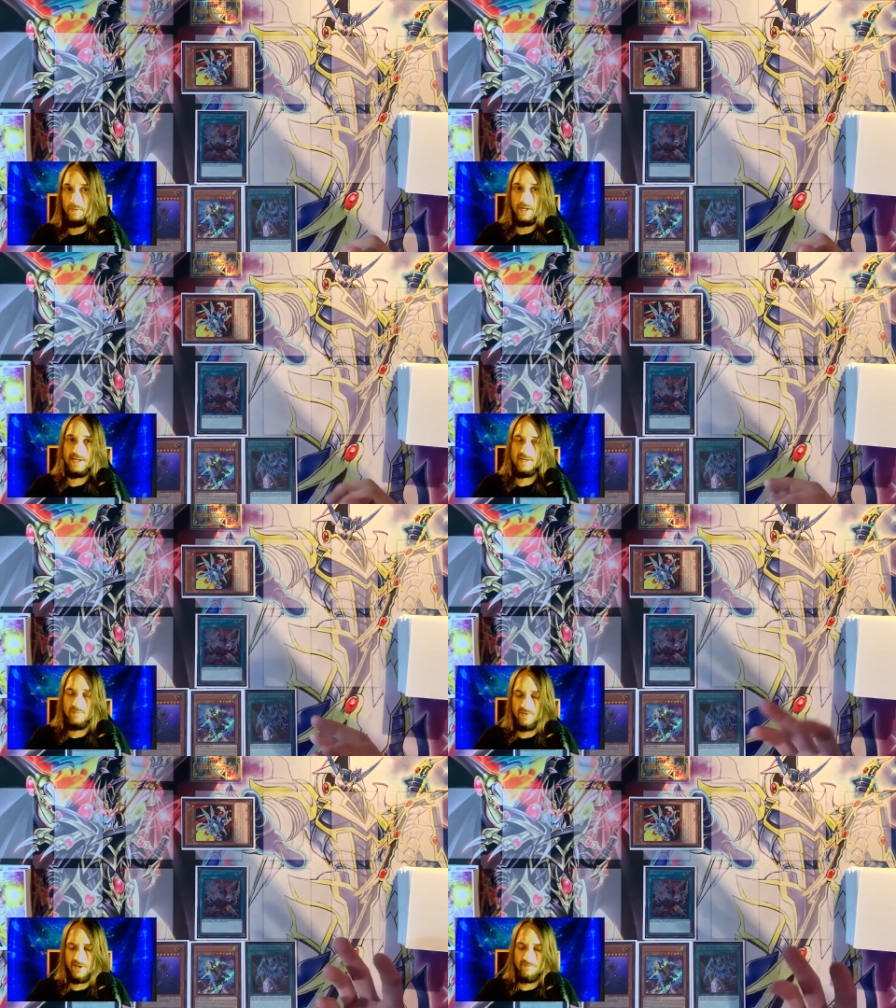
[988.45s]
right now,
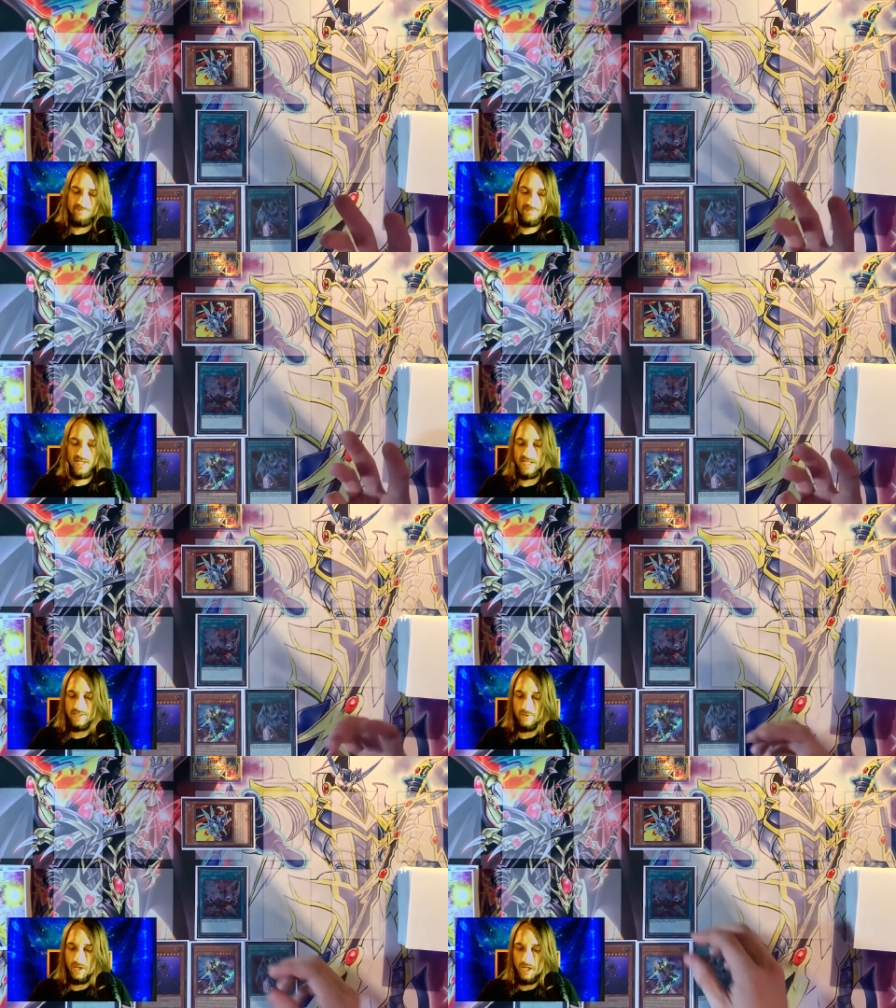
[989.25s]
but that's
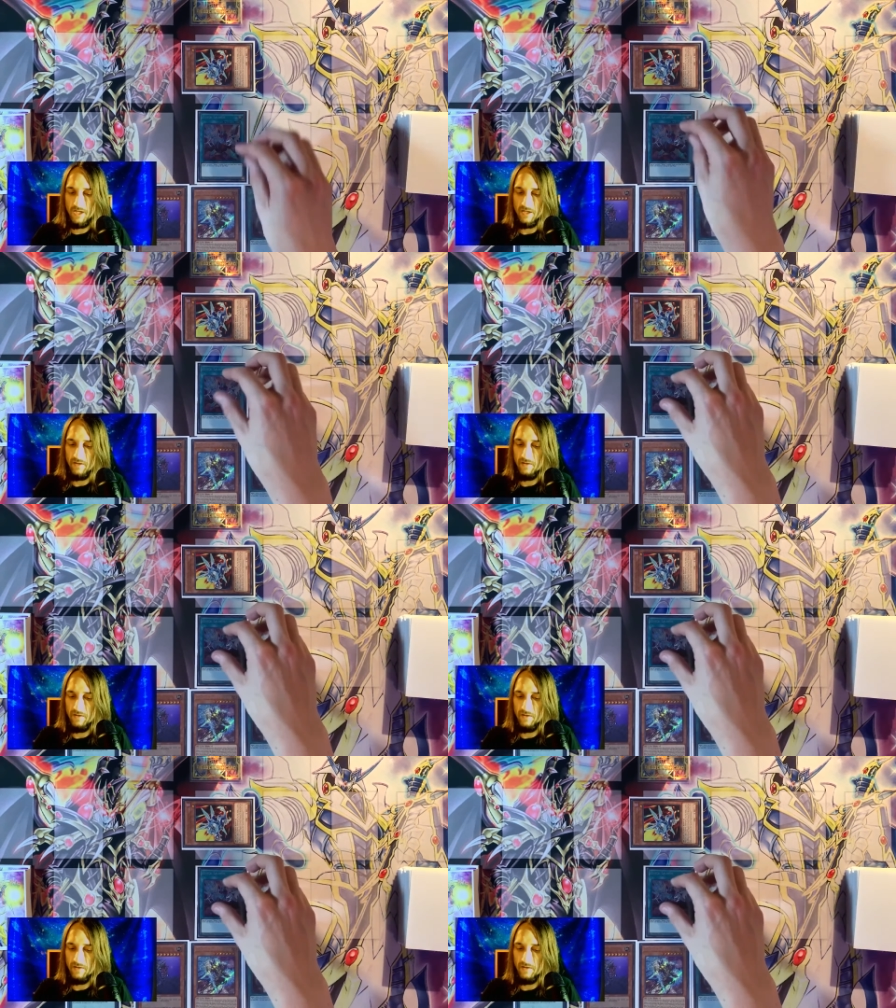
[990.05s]
okay.